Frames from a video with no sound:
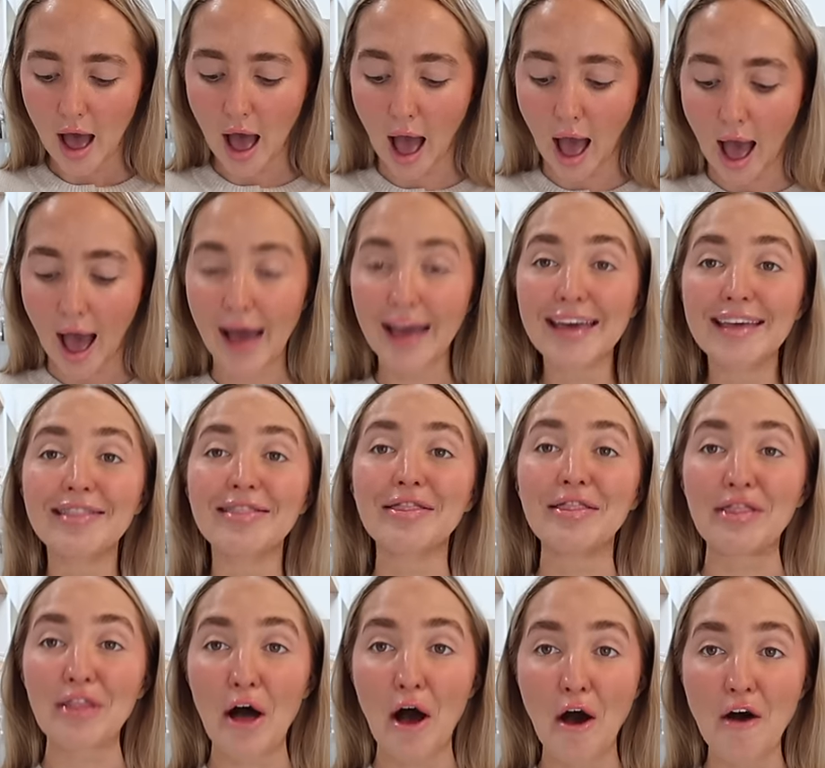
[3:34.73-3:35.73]
I
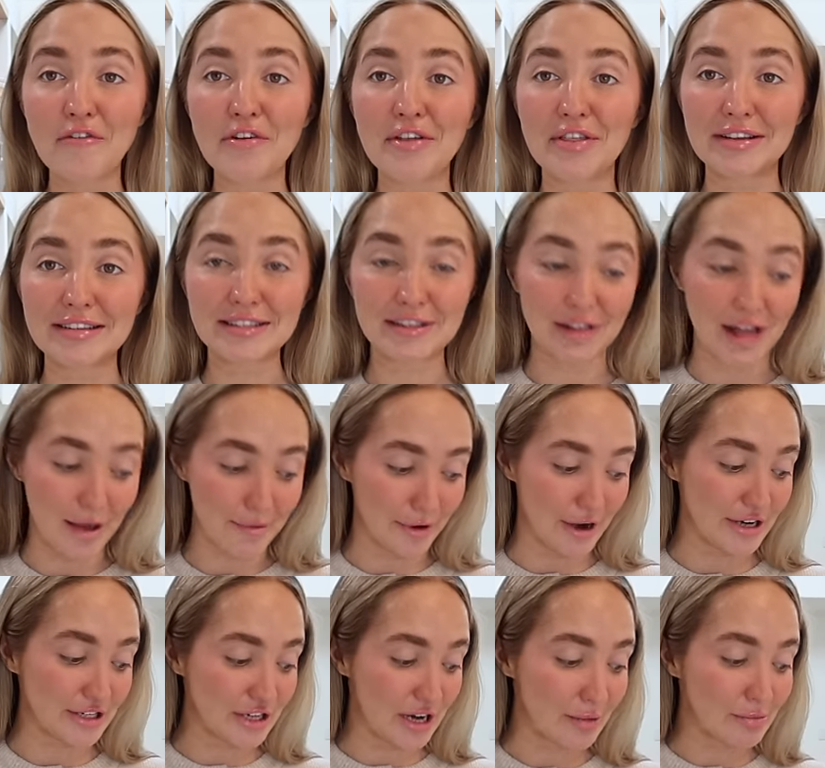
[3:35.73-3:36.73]
love this
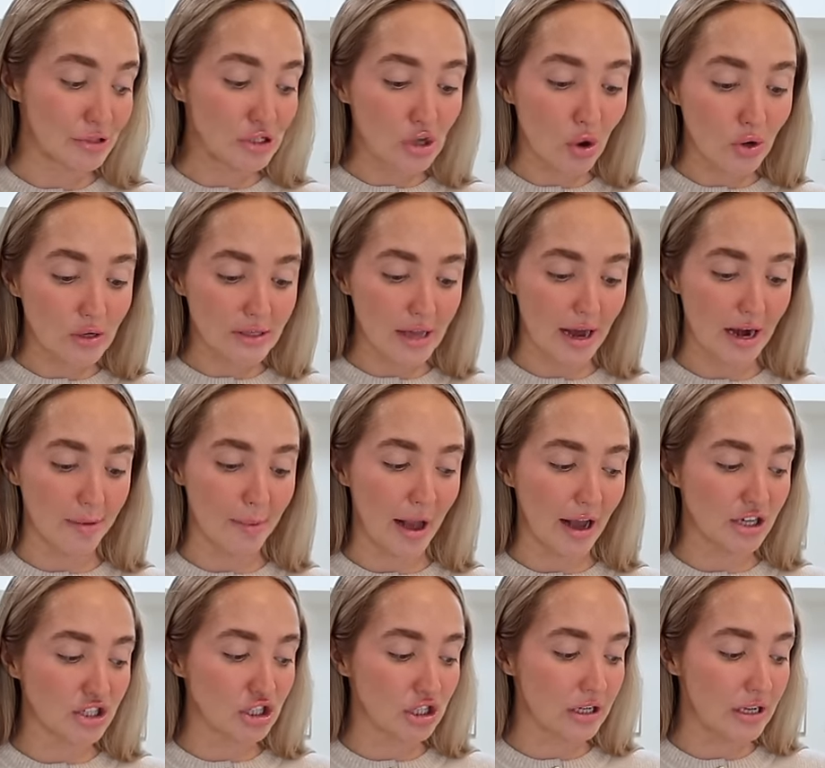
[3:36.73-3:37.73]
collaboration. I'm so excited. I'm
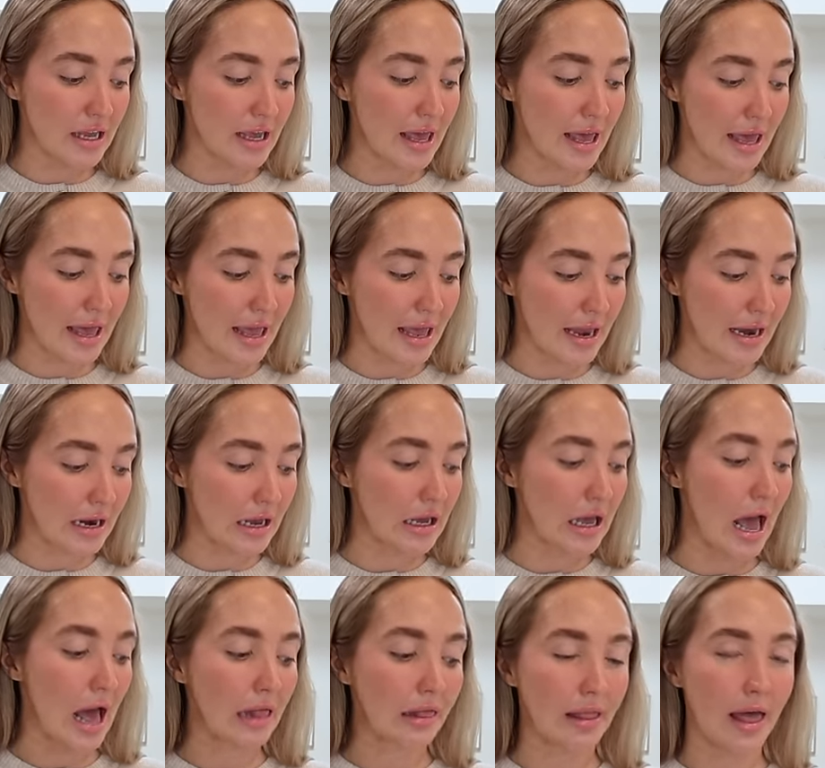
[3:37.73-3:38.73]
actually in
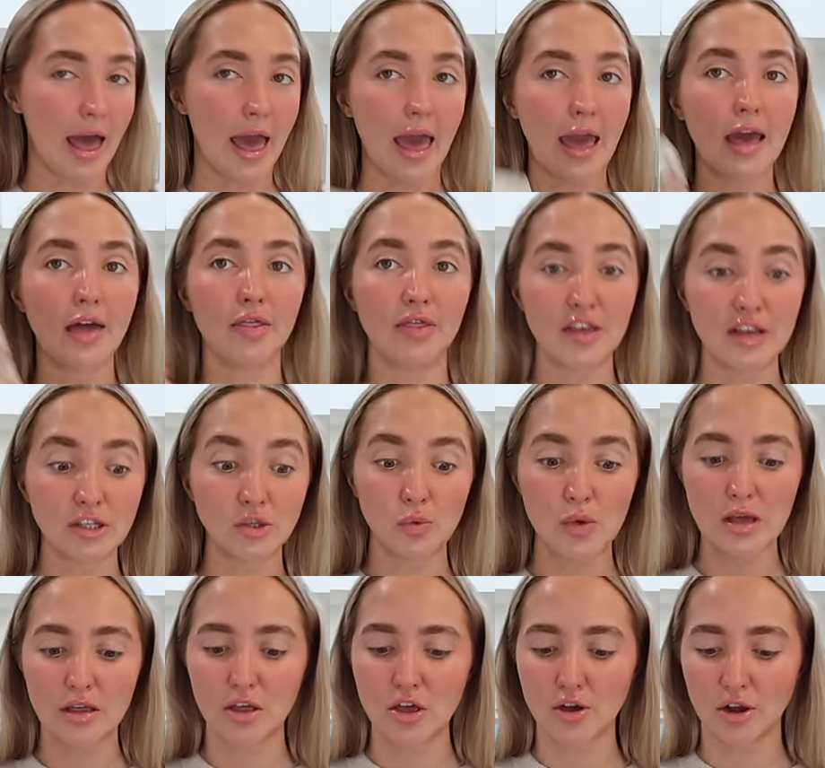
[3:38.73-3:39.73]
LA this
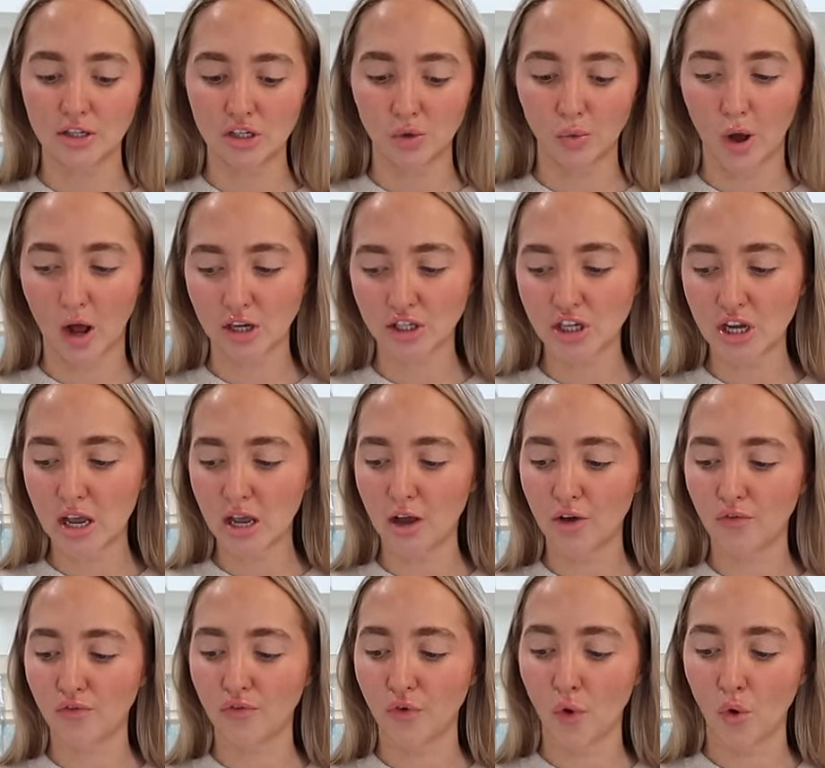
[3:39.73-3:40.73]
week that you guys are watching
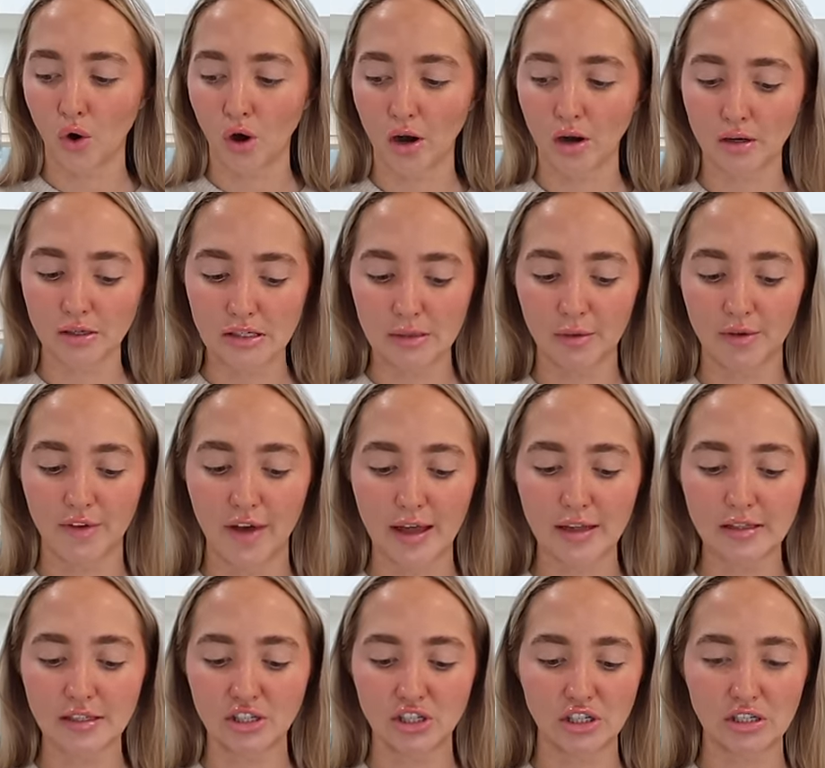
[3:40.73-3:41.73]
for some
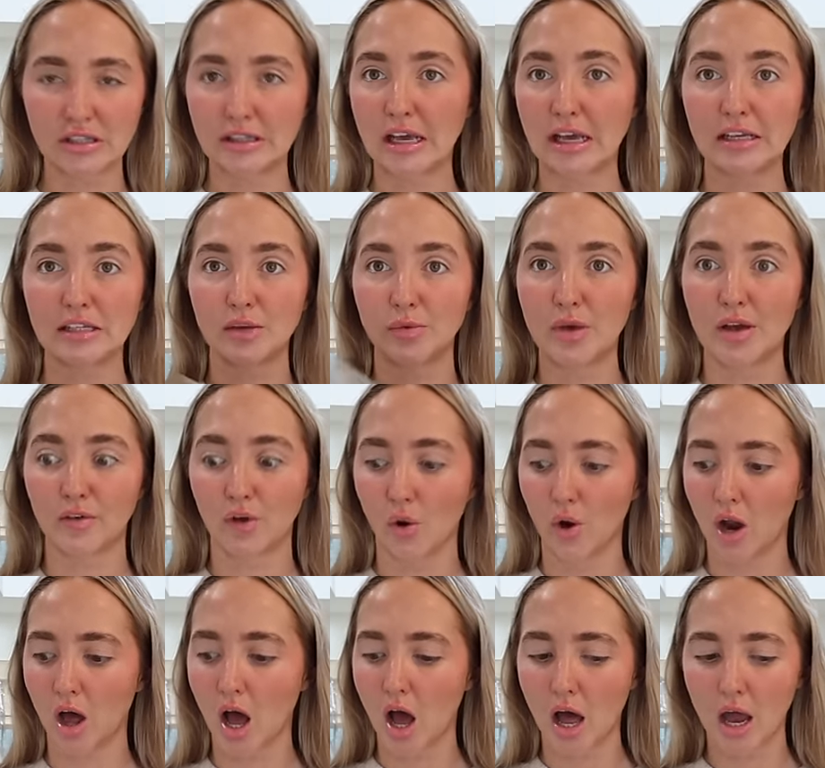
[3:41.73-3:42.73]
events, just things that we have
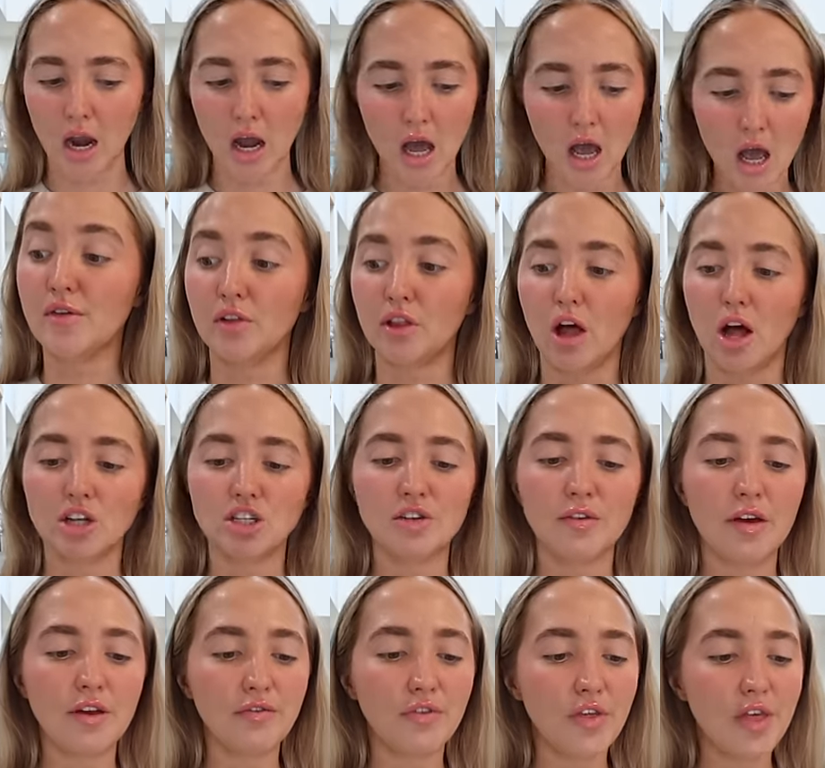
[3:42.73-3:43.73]
going on. We have a launch
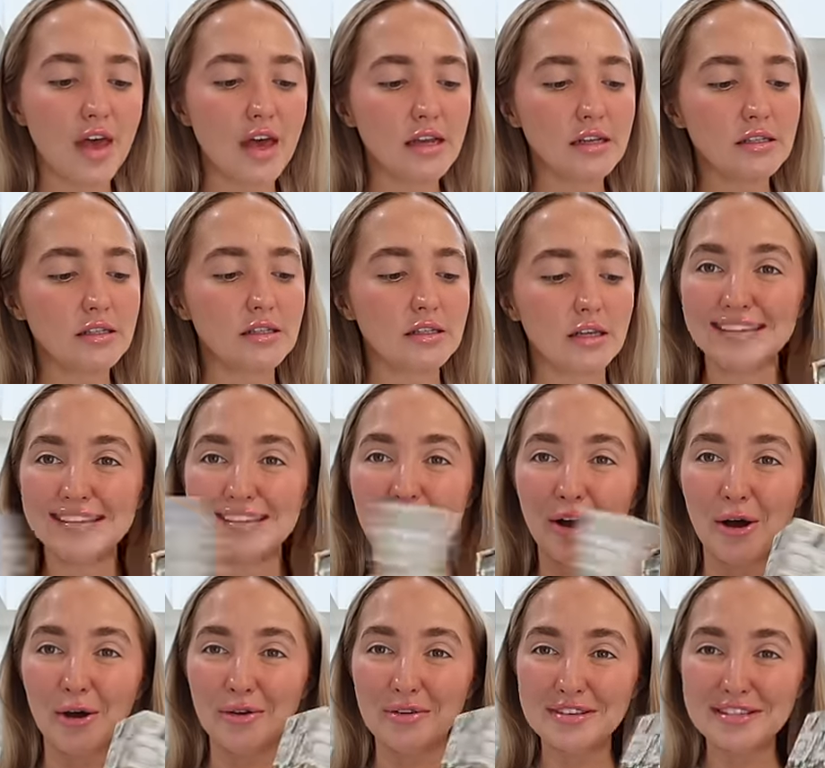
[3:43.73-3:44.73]
event for this.
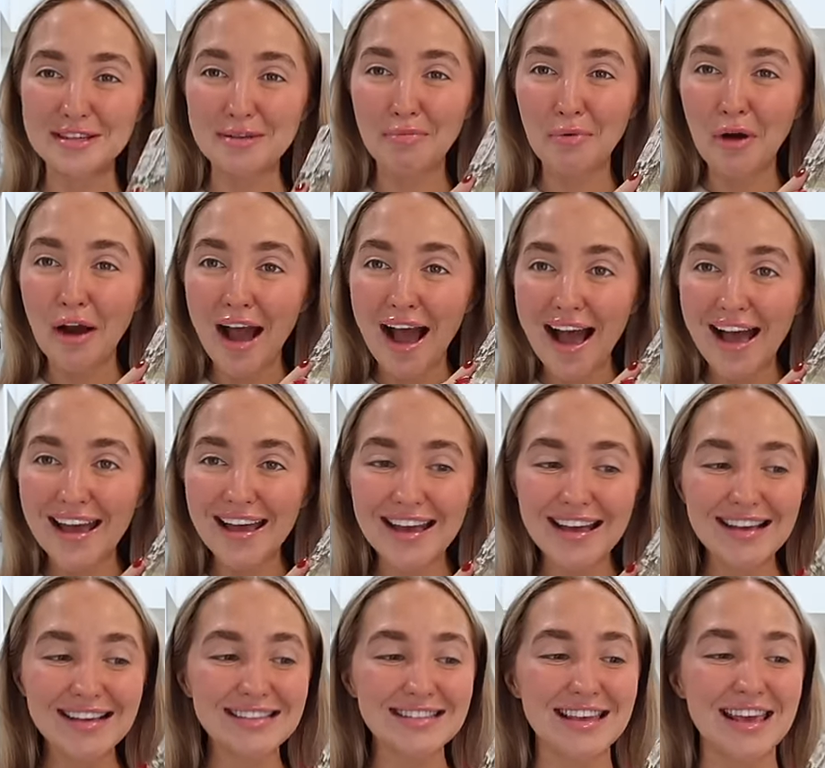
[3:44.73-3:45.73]
So,
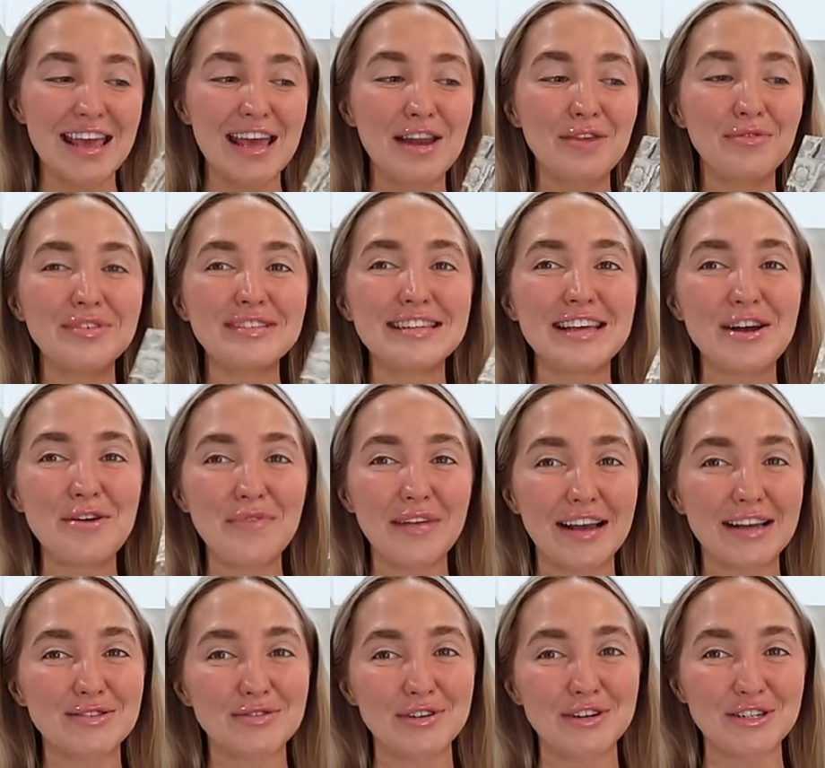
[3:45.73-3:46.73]
surprise! Keaton was here
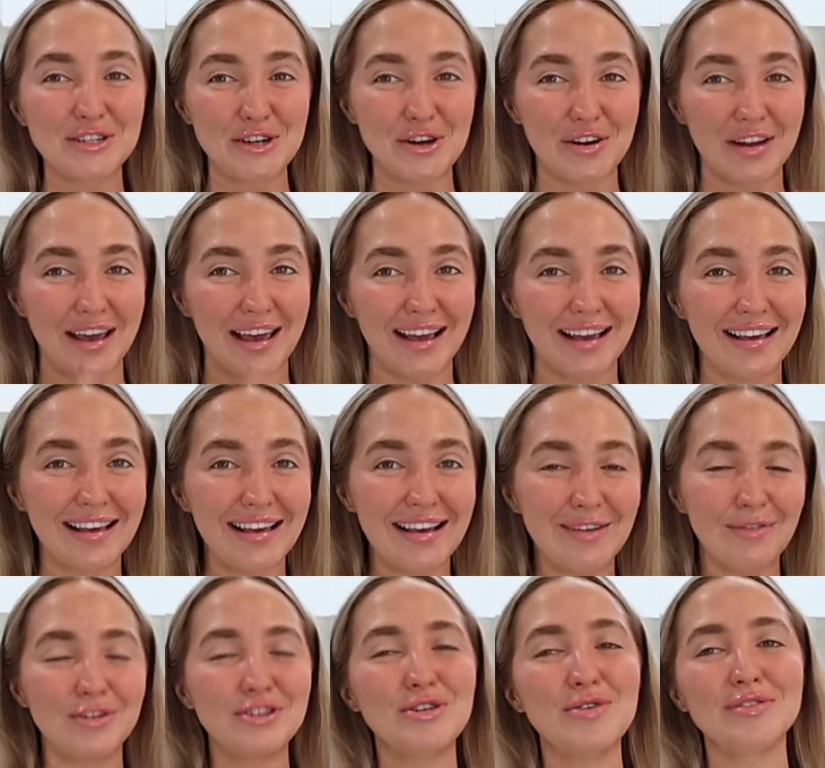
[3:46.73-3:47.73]
because we were shooting,
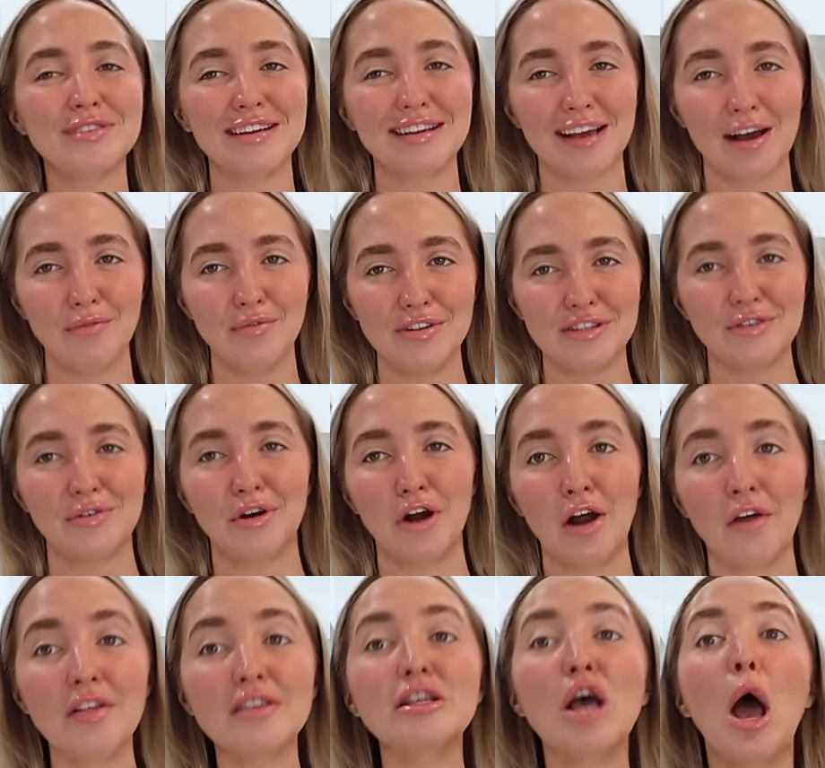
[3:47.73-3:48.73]
well, she was gonna come visit
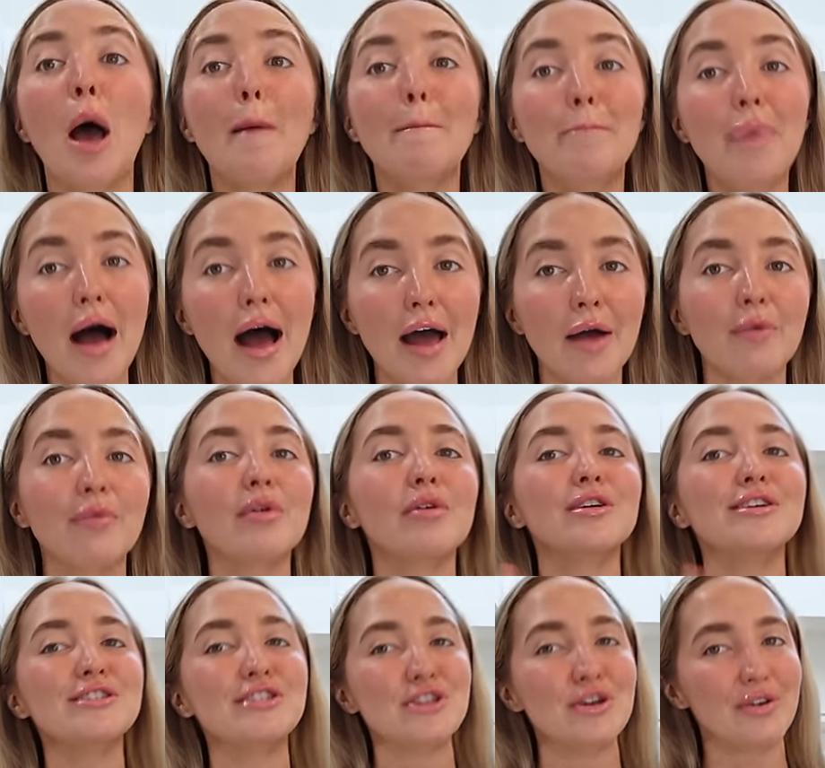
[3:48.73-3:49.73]
regardless, but we
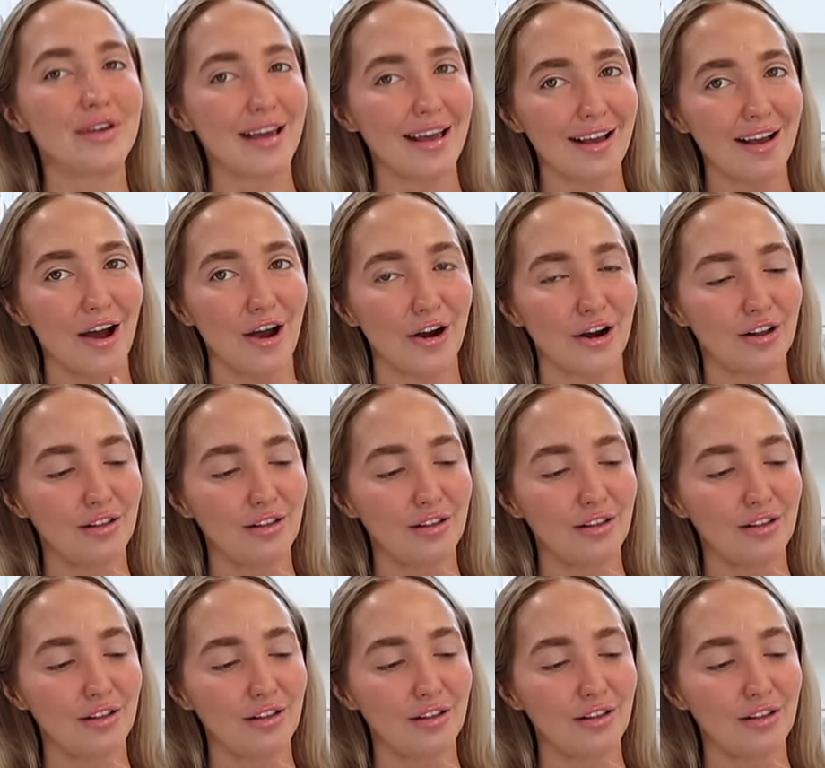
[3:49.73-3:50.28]
were shooting our